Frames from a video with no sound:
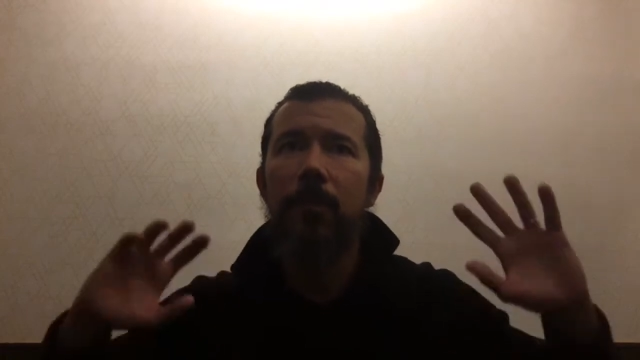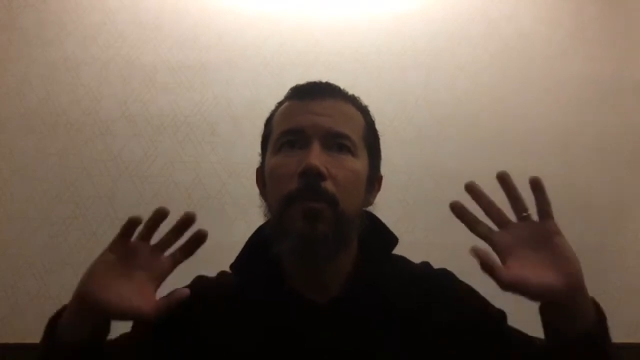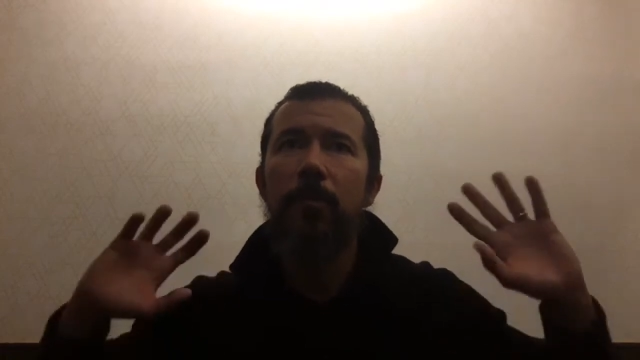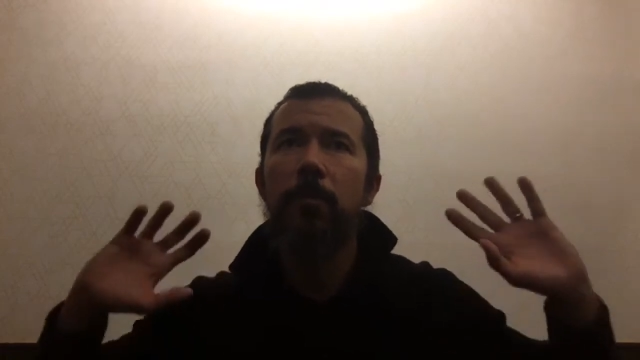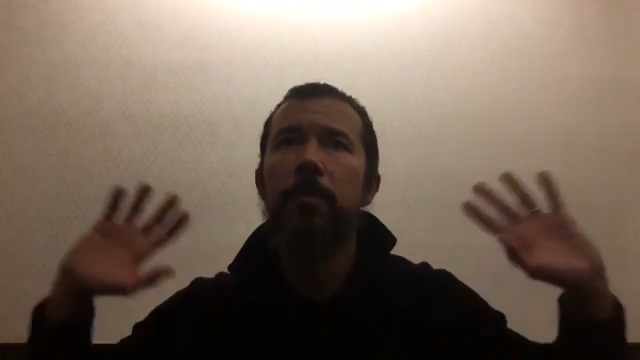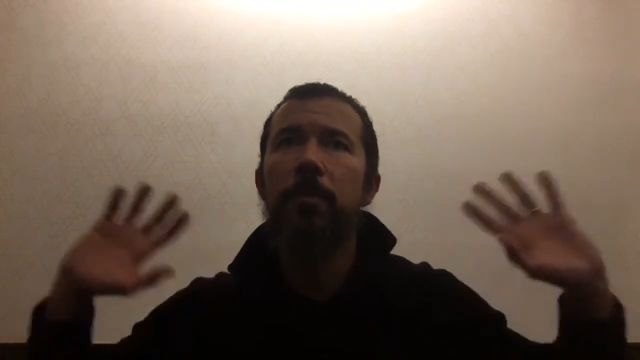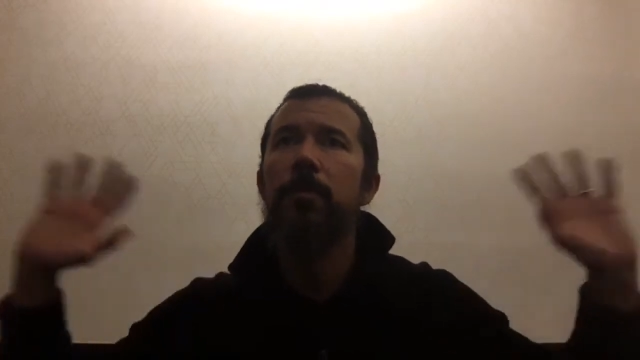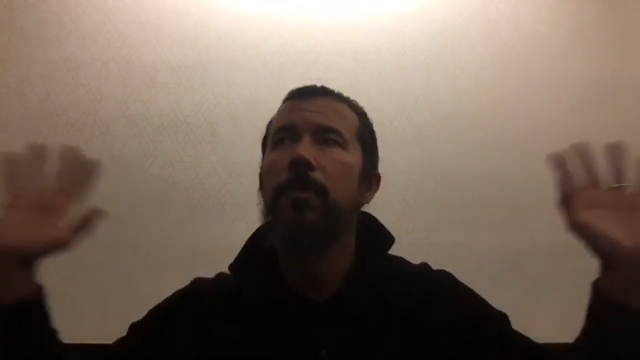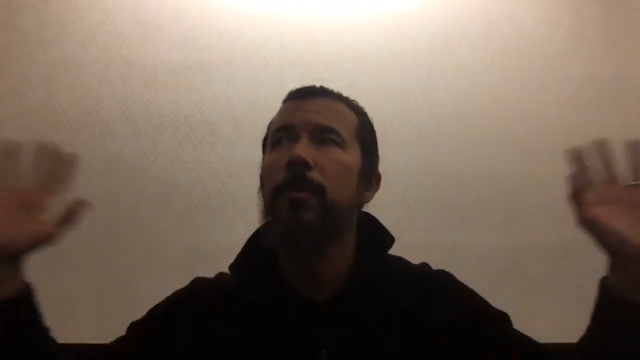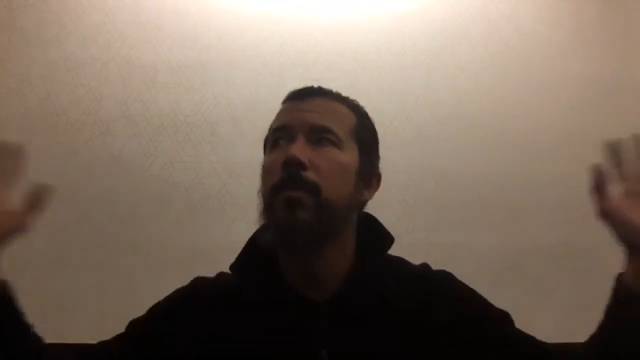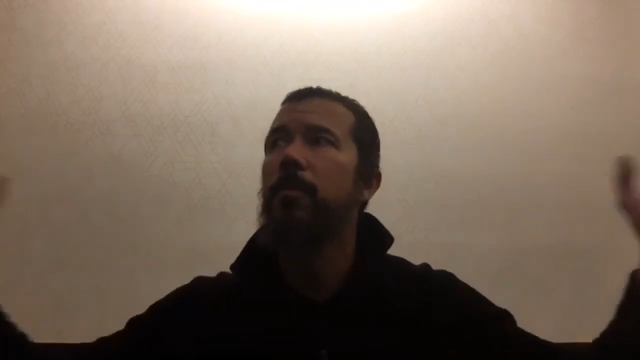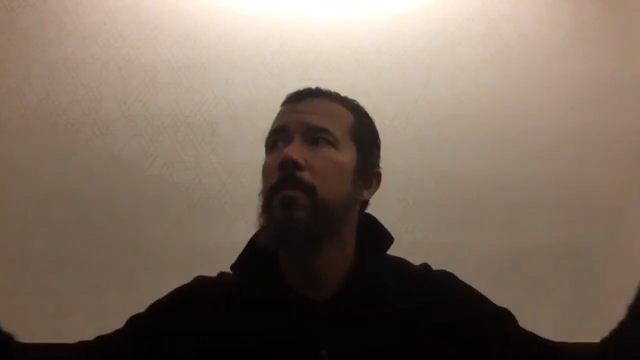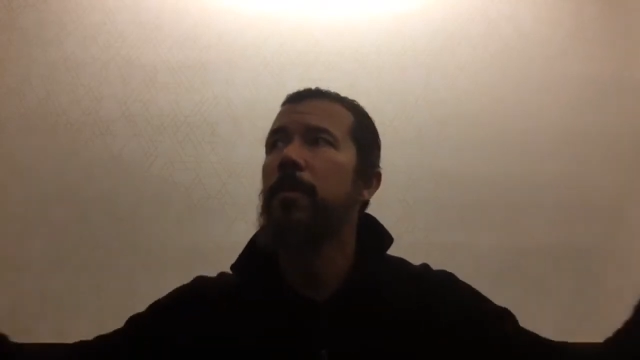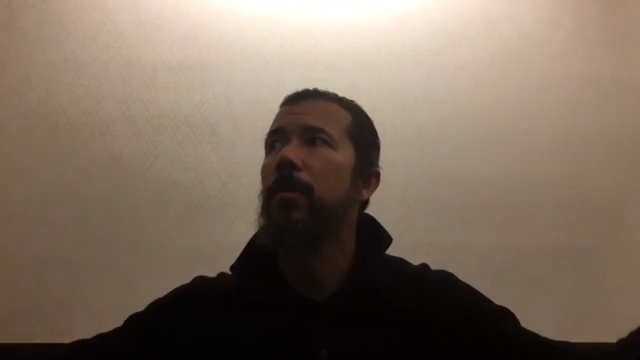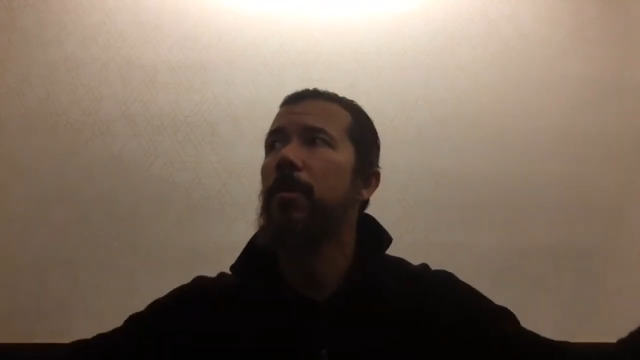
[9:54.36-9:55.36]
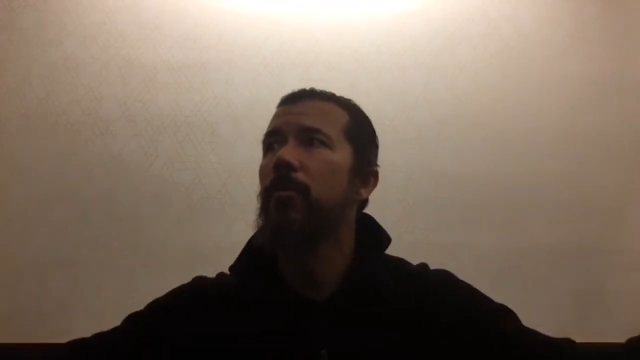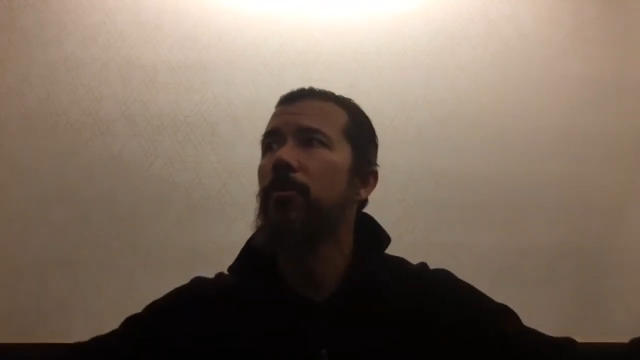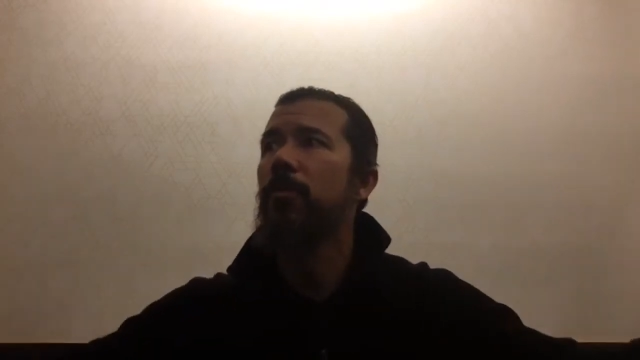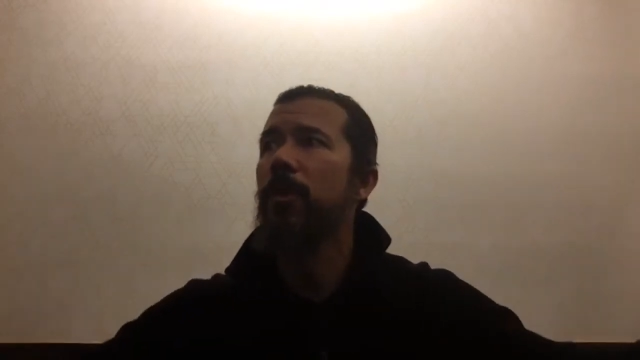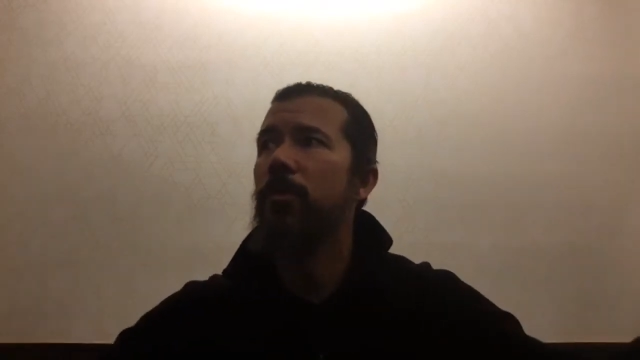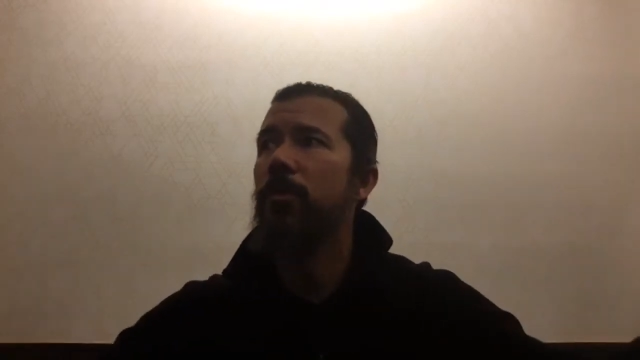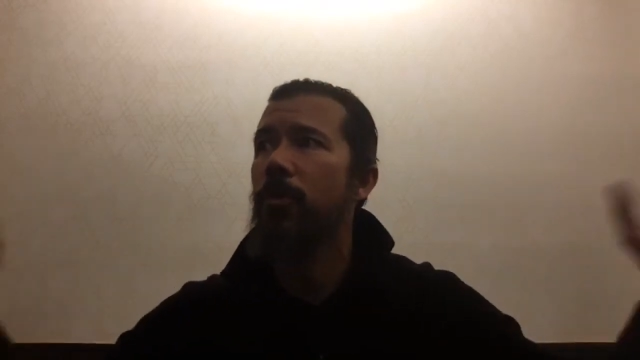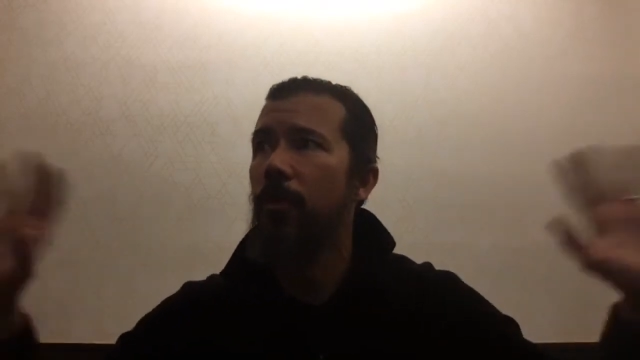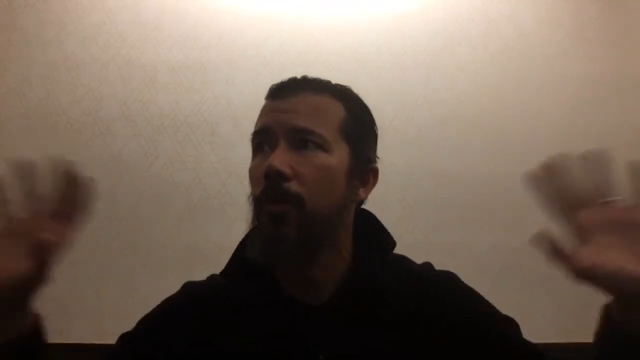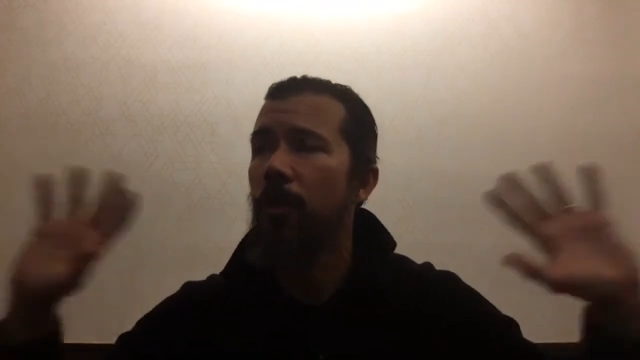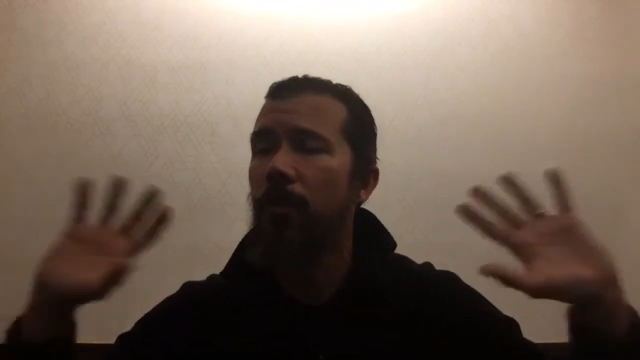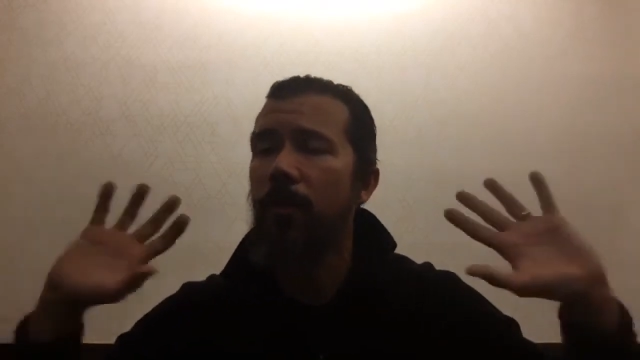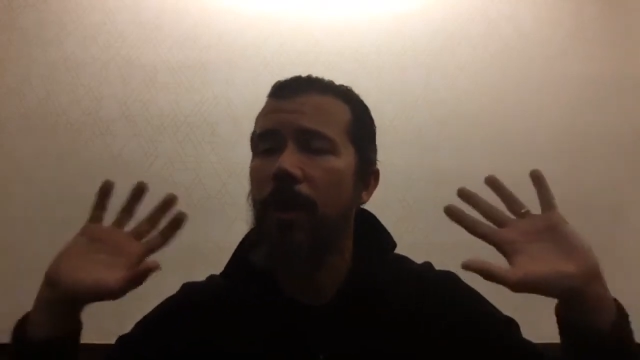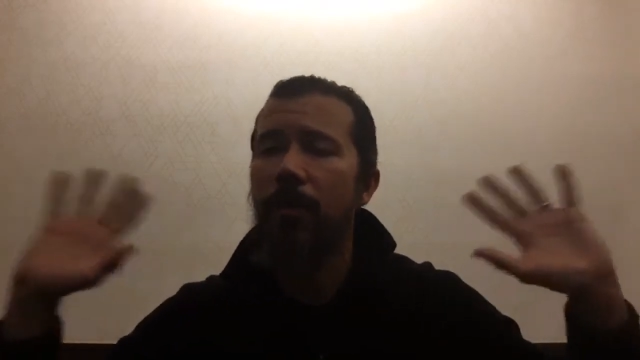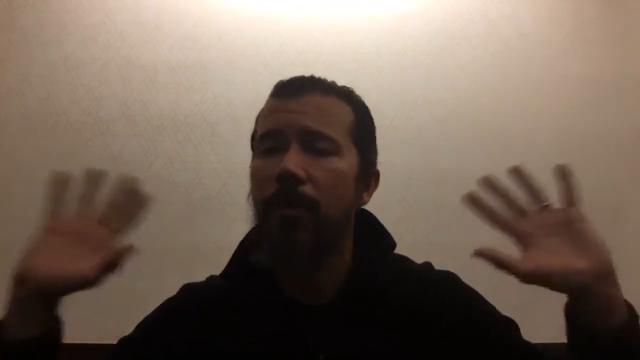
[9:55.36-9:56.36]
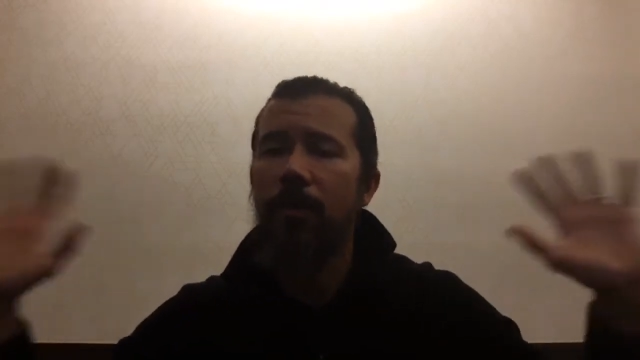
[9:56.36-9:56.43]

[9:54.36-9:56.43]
building the PM structure around